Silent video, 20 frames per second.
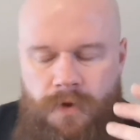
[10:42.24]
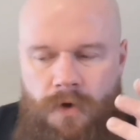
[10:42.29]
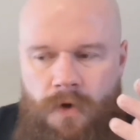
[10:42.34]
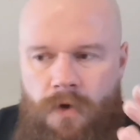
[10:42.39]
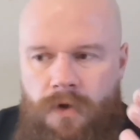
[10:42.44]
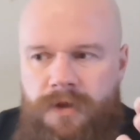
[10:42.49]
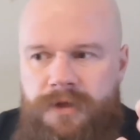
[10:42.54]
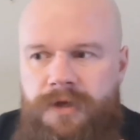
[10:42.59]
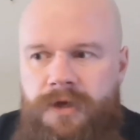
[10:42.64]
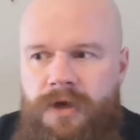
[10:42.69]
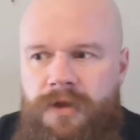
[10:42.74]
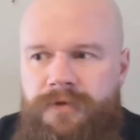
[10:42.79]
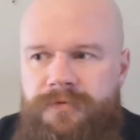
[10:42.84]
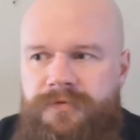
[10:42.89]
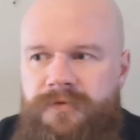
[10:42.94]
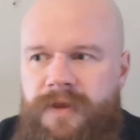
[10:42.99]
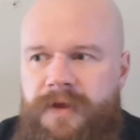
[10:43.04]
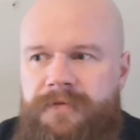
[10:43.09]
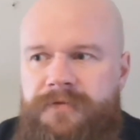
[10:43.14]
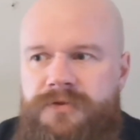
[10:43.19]
all the other
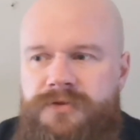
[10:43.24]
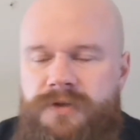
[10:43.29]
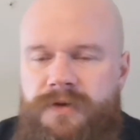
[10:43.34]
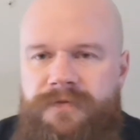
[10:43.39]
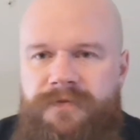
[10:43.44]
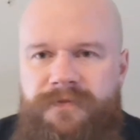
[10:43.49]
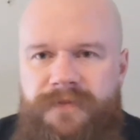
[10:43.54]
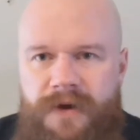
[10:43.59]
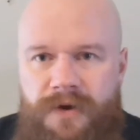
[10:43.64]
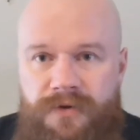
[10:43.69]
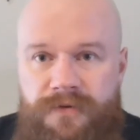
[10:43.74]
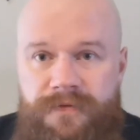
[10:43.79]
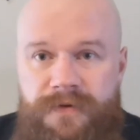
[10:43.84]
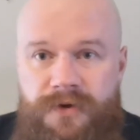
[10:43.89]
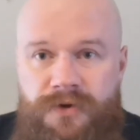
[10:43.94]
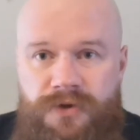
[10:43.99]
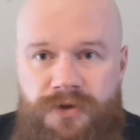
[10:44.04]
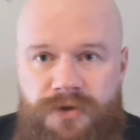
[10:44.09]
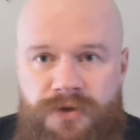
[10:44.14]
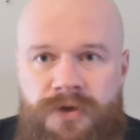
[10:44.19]
flavors are very,
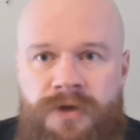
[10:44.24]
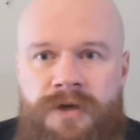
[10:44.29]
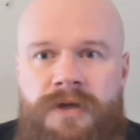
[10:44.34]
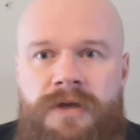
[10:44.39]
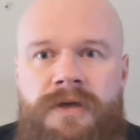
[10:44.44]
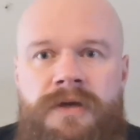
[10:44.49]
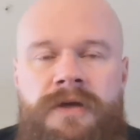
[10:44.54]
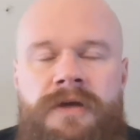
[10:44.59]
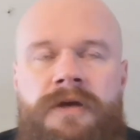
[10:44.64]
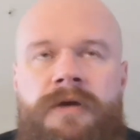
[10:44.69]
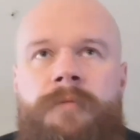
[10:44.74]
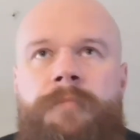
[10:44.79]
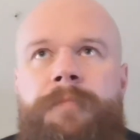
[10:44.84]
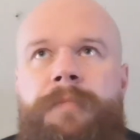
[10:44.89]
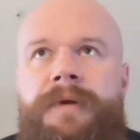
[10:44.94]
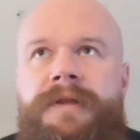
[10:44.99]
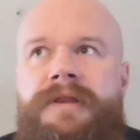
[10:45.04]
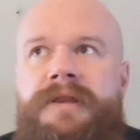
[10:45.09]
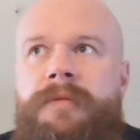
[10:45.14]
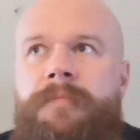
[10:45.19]
very good,
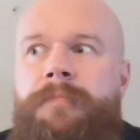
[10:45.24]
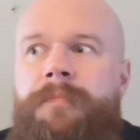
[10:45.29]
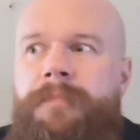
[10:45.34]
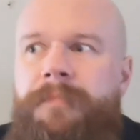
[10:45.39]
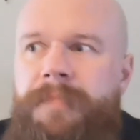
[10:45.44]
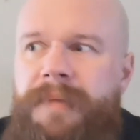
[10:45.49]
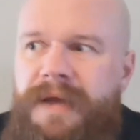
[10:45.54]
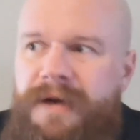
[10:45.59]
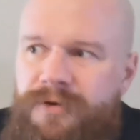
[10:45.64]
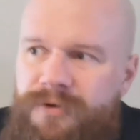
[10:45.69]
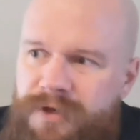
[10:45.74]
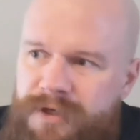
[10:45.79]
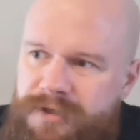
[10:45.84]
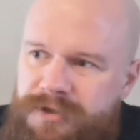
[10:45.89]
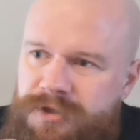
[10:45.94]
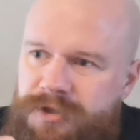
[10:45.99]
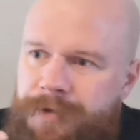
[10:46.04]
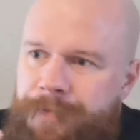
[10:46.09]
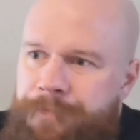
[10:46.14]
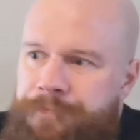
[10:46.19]
but the
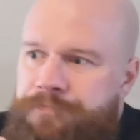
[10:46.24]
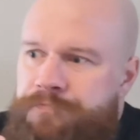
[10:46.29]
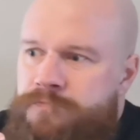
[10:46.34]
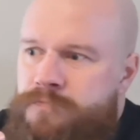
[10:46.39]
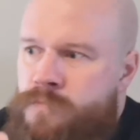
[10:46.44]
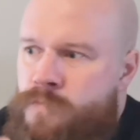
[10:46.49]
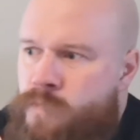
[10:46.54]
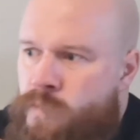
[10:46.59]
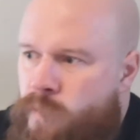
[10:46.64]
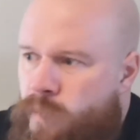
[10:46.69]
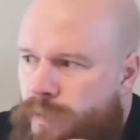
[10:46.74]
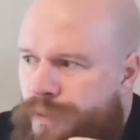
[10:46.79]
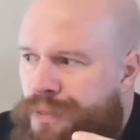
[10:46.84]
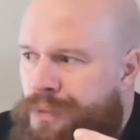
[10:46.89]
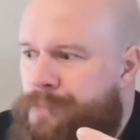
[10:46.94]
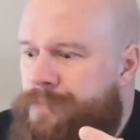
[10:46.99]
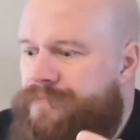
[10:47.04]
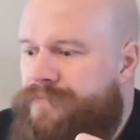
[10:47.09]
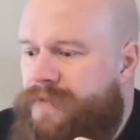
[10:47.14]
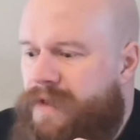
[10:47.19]
bitterness,
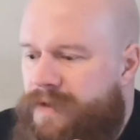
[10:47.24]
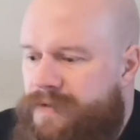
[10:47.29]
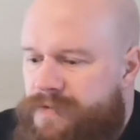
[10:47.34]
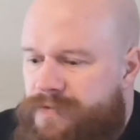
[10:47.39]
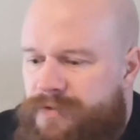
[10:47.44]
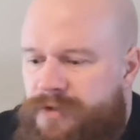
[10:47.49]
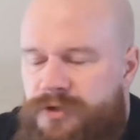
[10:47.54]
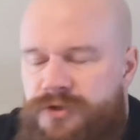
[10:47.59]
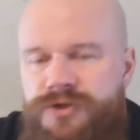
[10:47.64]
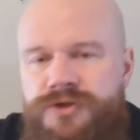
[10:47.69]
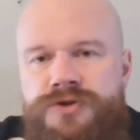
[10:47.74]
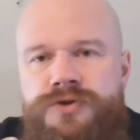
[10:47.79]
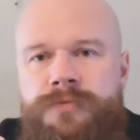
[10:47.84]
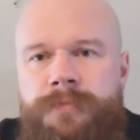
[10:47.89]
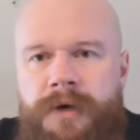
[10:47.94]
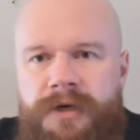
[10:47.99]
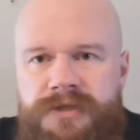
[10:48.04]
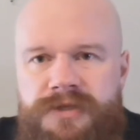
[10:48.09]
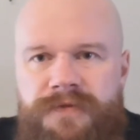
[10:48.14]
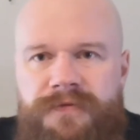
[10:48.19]
there's too
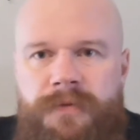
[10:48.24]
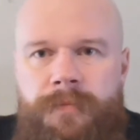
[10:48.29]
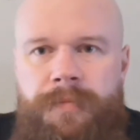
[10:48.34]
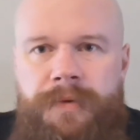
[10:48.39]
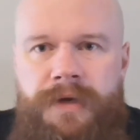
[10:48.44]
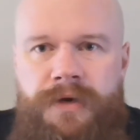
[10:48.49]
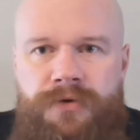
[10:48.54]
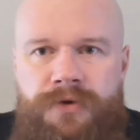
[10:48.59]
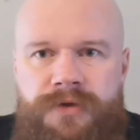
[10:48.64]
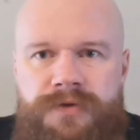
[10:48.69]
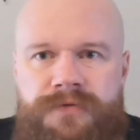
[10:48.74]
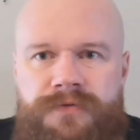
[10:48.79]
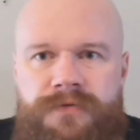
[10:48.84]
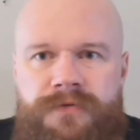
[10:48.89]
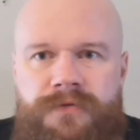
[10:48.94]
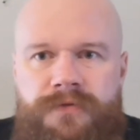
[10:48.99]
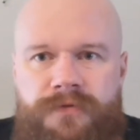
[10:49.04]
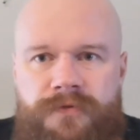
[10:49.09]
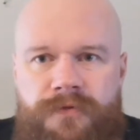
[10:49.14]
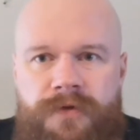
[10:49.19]
much of the bitterness,
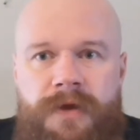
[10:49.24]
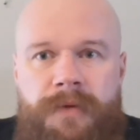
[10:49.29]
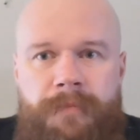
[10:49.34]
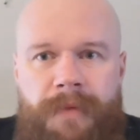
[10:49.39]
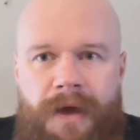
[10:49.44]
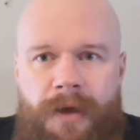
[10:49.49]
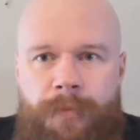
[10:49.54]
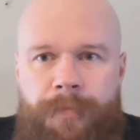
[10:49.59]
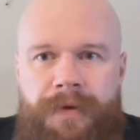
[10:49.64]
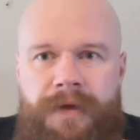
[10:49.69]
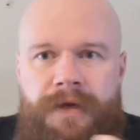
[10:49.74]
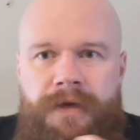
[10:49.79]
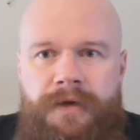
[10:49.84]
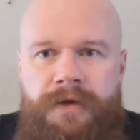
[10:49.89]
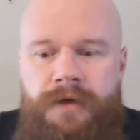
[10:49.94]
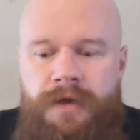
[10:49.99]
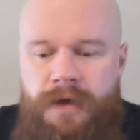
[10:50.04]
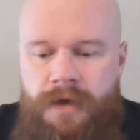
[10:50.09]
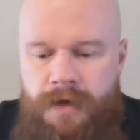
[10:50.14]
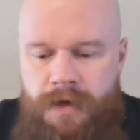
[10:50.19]
in my
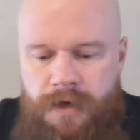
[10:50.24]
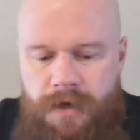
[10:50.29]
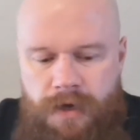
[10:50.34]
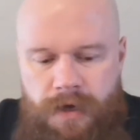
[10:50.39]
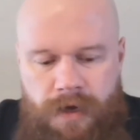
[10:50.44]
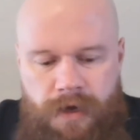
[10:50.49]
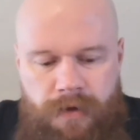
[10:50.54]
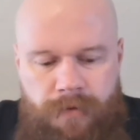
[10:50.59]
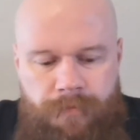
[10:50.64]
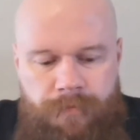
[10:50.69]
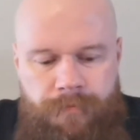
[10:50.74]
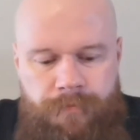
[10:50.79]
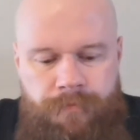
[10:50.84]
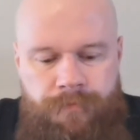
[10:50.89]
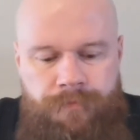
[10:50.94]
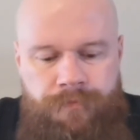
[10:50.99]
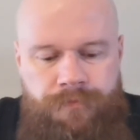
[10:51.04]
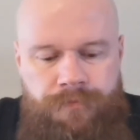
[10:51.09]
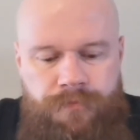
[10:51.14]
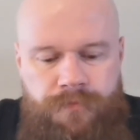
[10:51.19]
opinion.
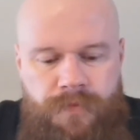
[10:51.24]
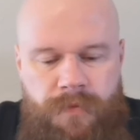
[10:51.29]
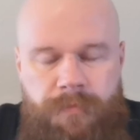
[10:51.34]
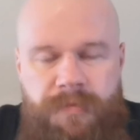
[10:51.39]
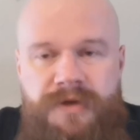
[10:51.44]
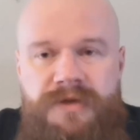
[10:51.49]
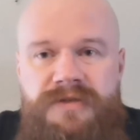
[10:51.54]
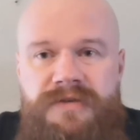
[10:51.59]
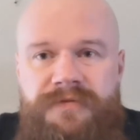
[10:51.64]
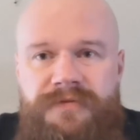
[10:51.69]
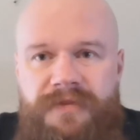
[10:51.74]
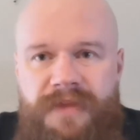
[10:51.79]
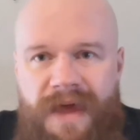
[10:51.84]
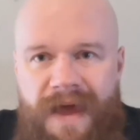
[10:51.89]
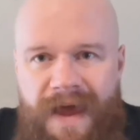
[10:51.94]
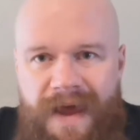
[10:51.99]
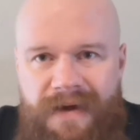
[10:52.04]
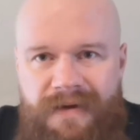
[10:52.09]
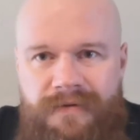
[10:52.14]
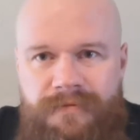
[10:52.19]
And because of
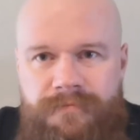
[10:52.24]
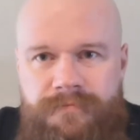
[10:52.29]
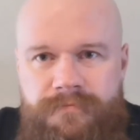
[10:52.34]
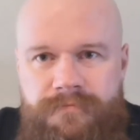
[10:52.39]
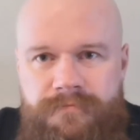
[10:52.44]
that,